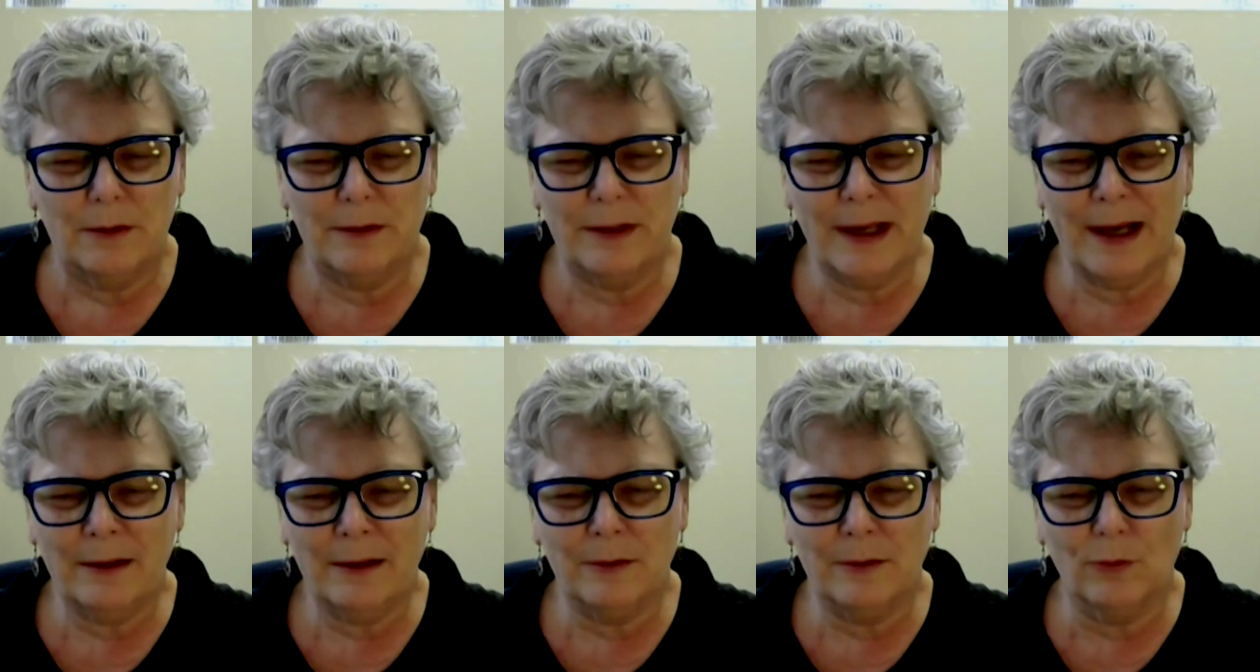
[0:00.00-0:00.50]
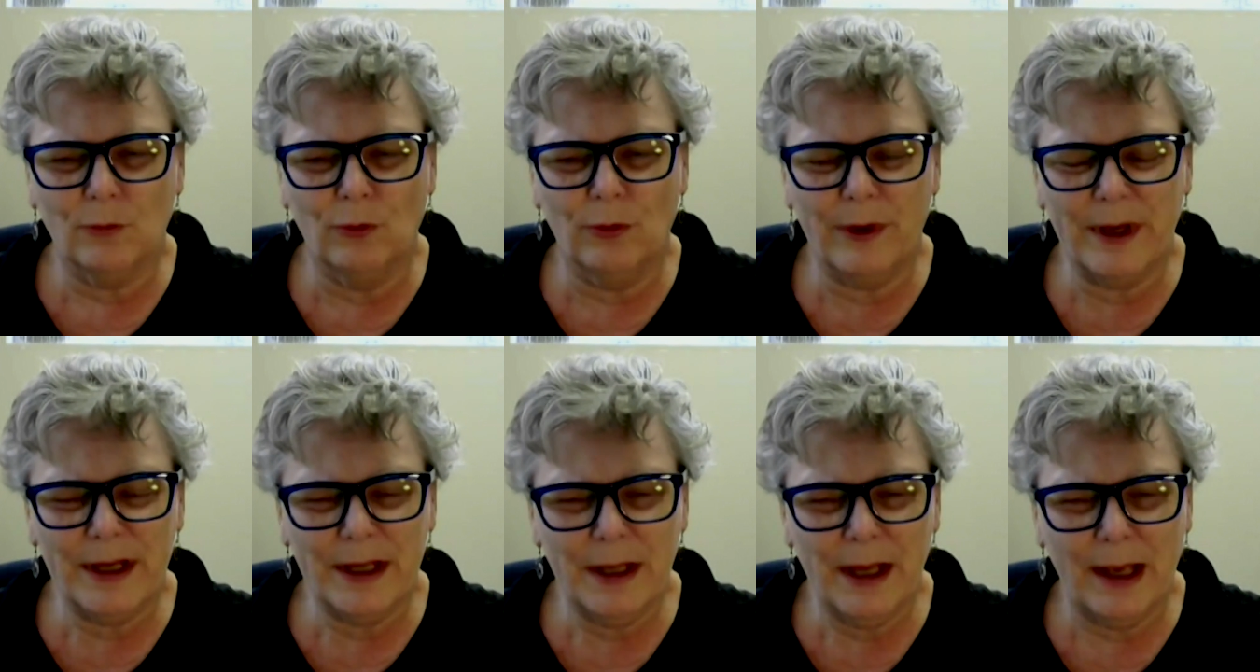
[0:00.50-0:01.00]
That
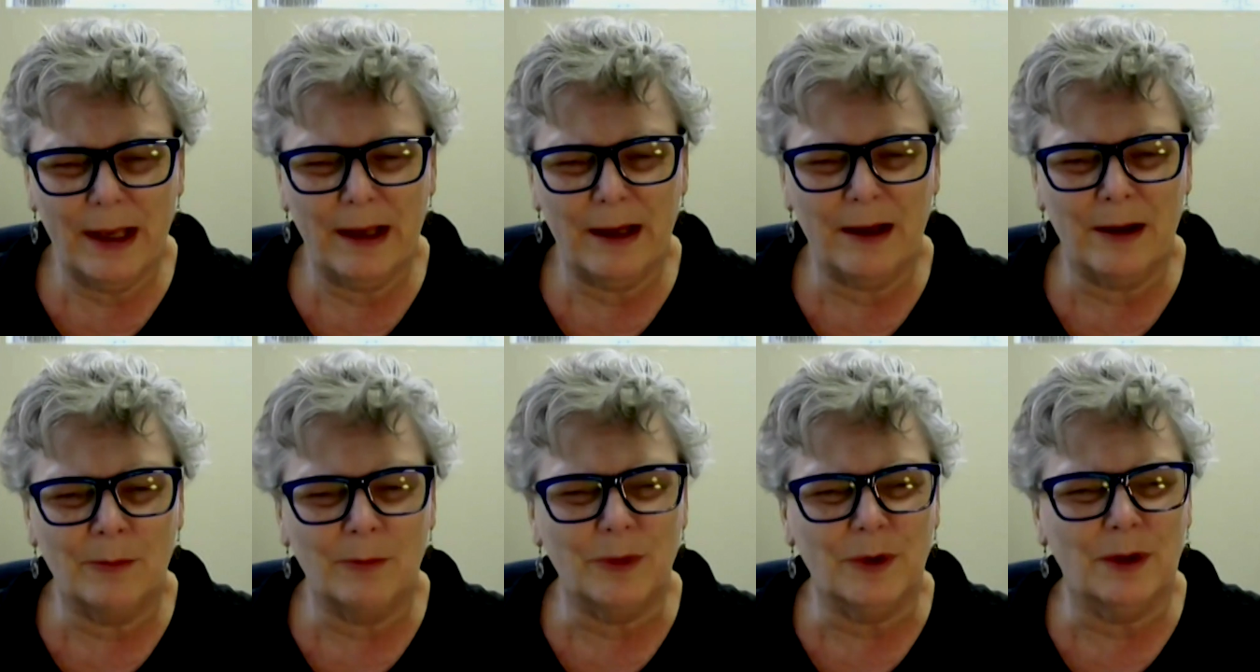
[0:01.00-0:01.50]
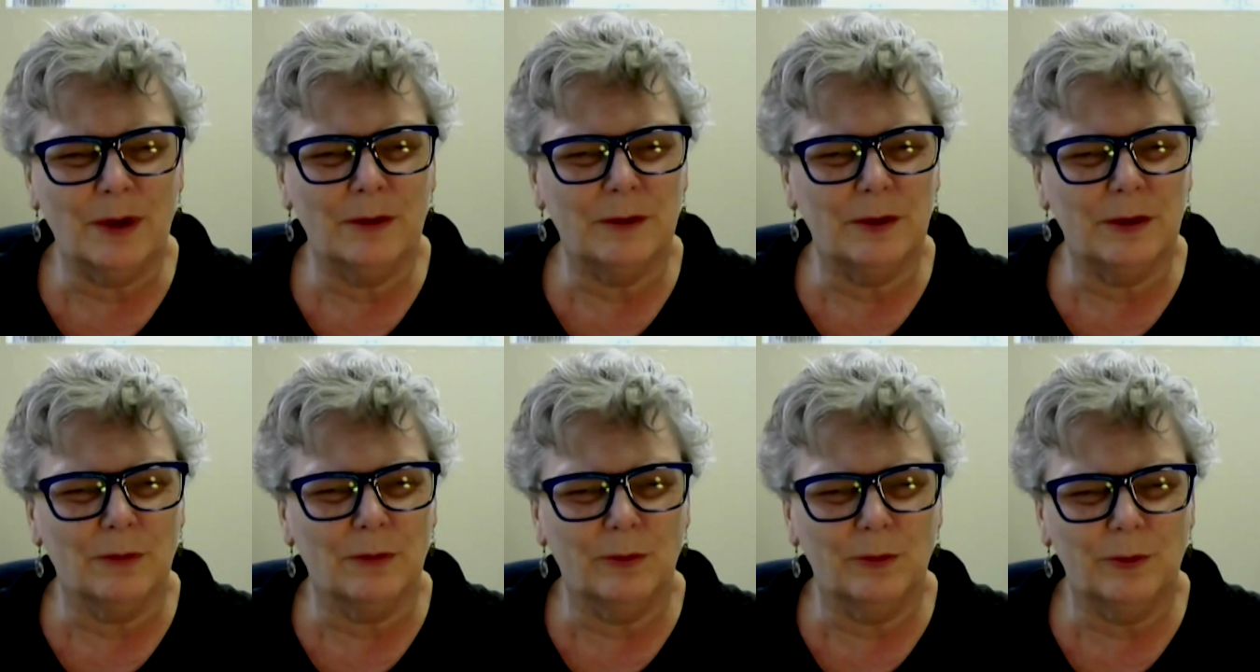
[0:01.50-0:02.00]
rehab,
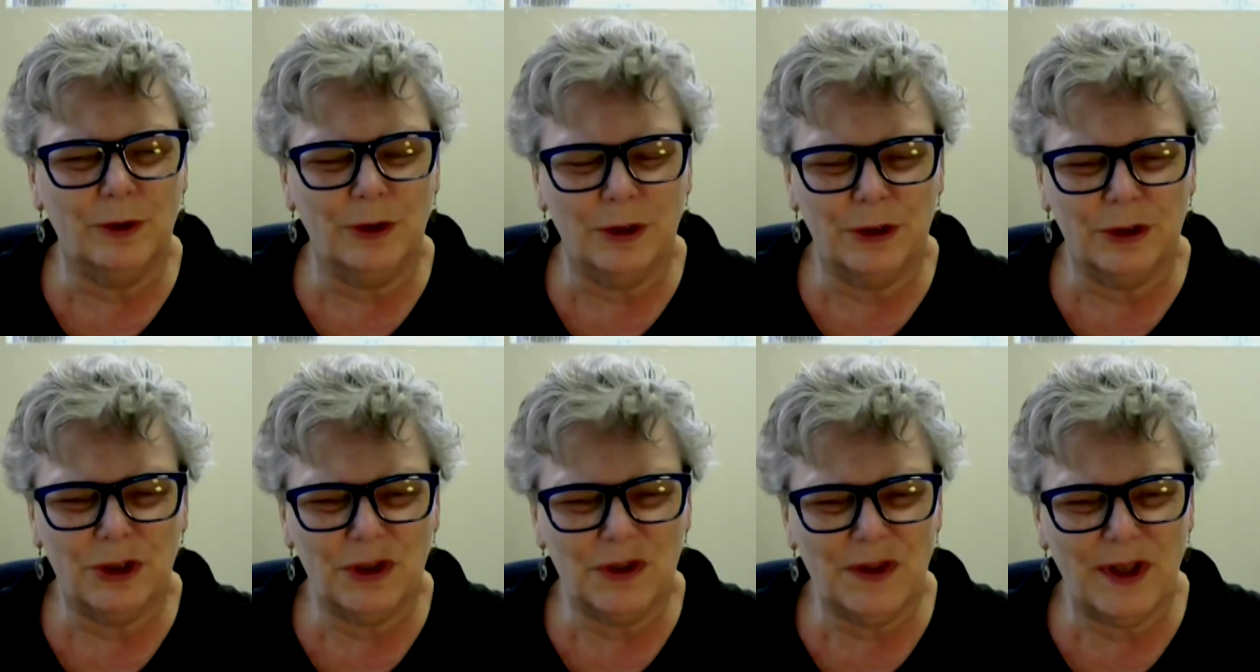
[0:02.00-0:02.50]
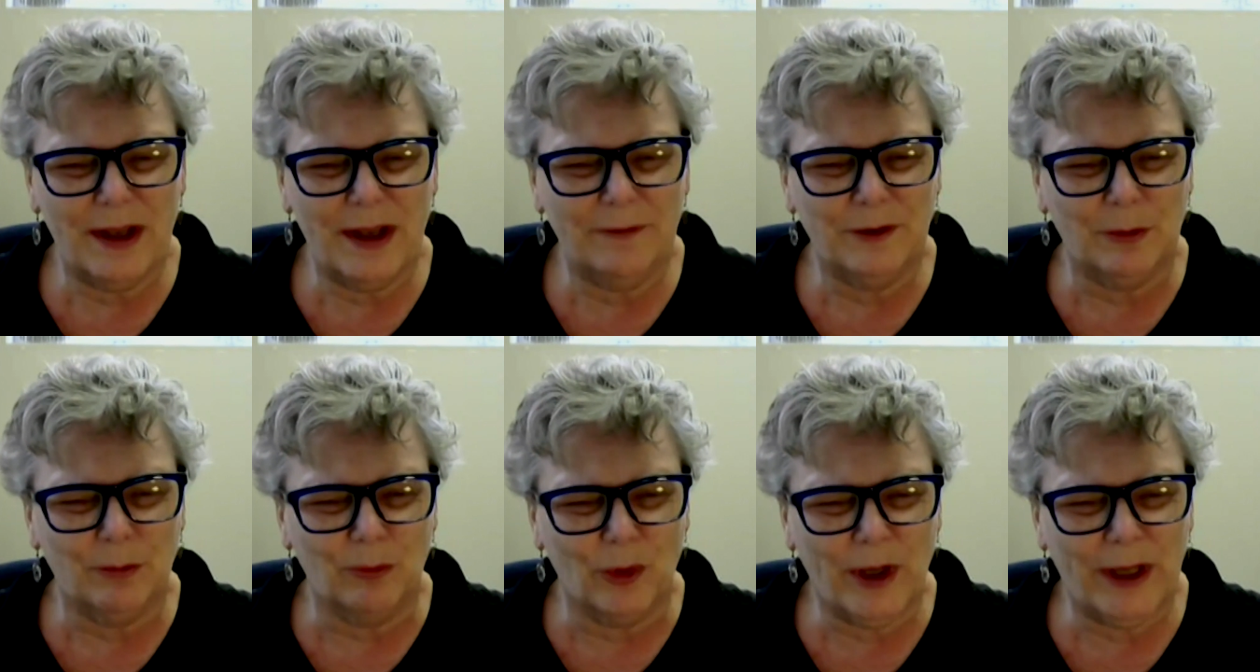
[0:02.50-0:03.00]
you just have
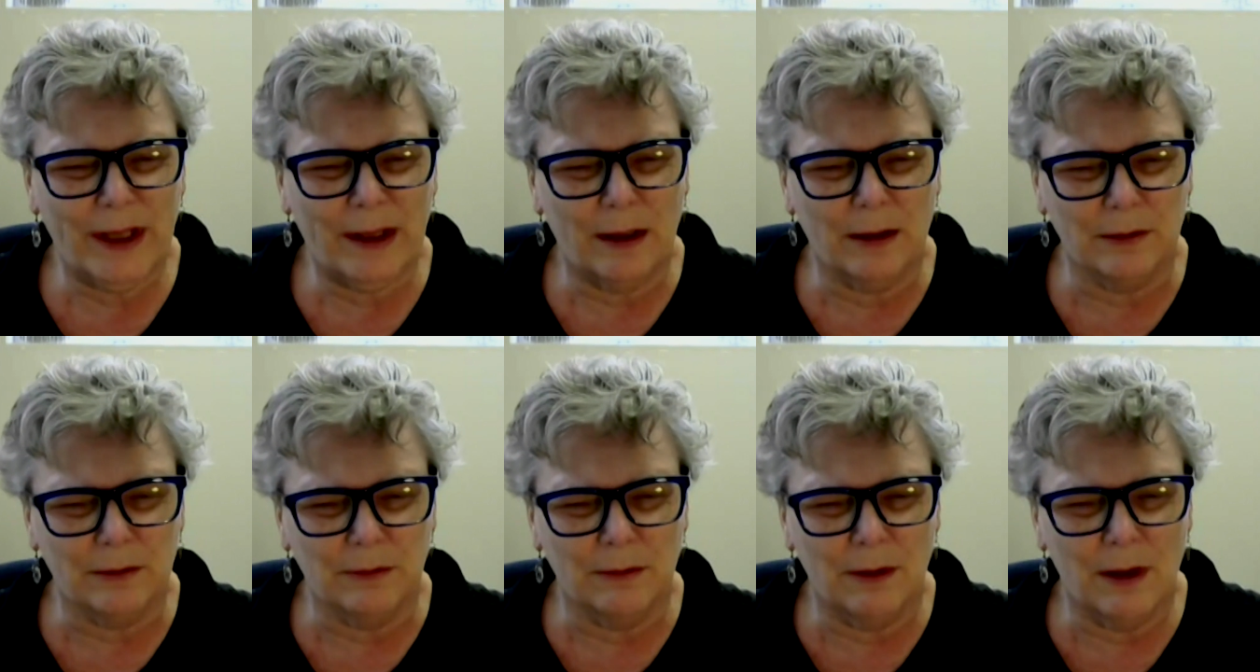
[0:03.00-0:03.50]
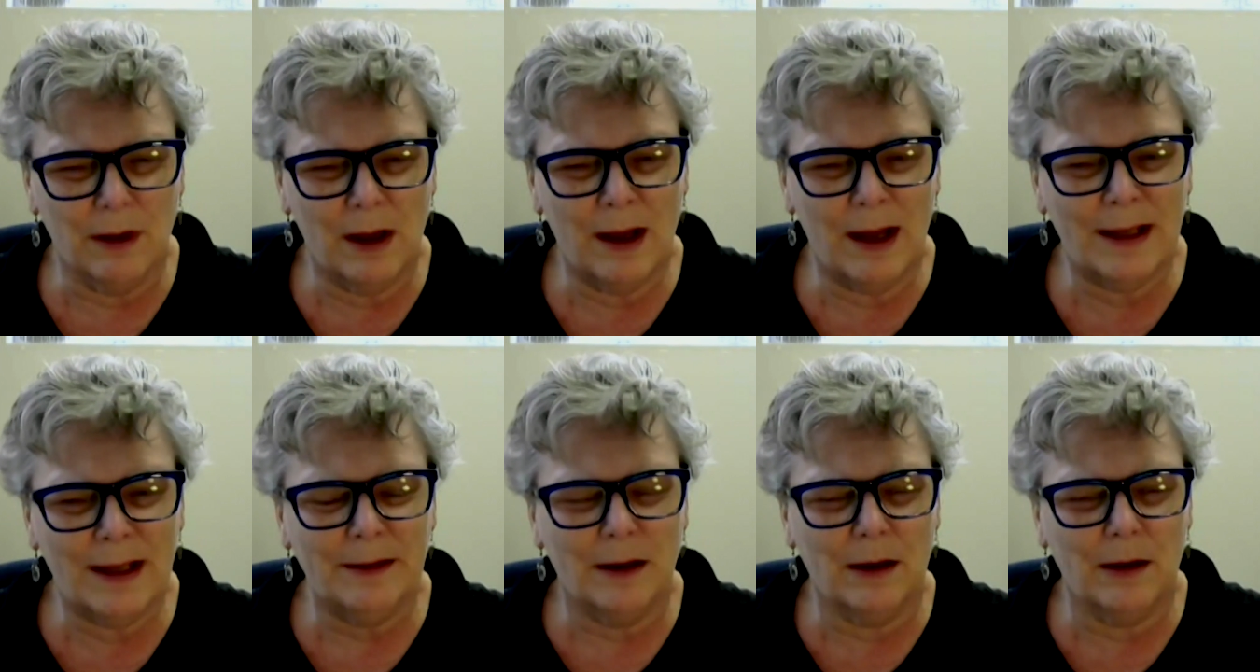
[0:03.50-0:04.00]
to bring a
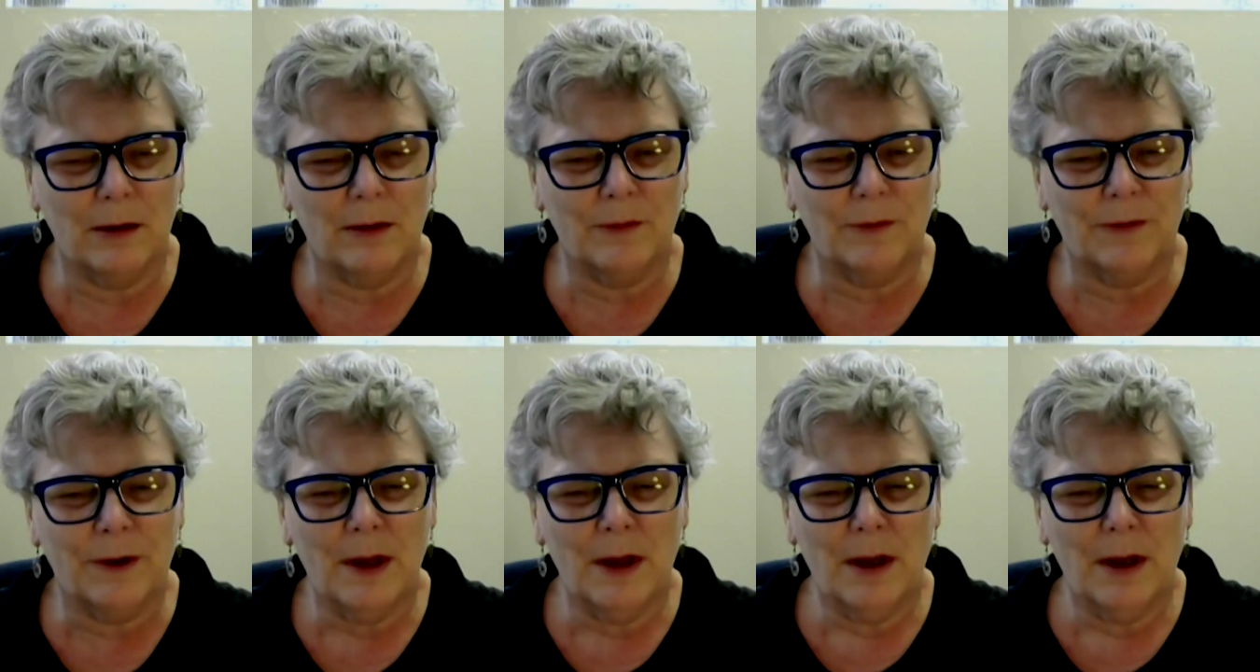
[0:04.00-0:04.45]
lot of